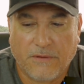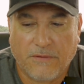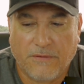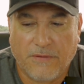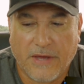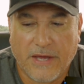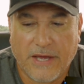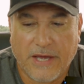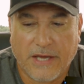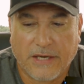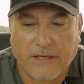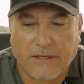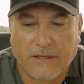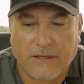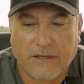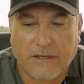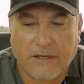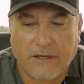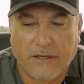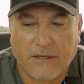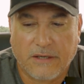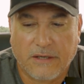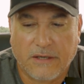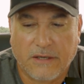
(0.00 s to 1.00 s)
that
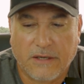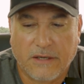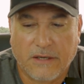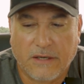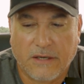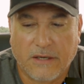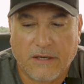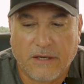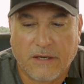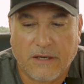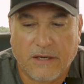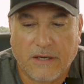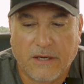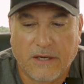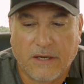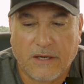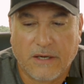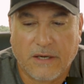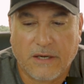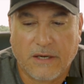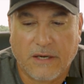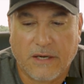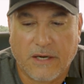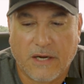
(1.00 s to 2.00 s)

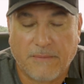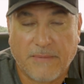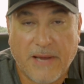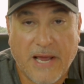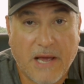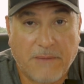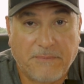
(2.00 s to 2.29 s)
I'm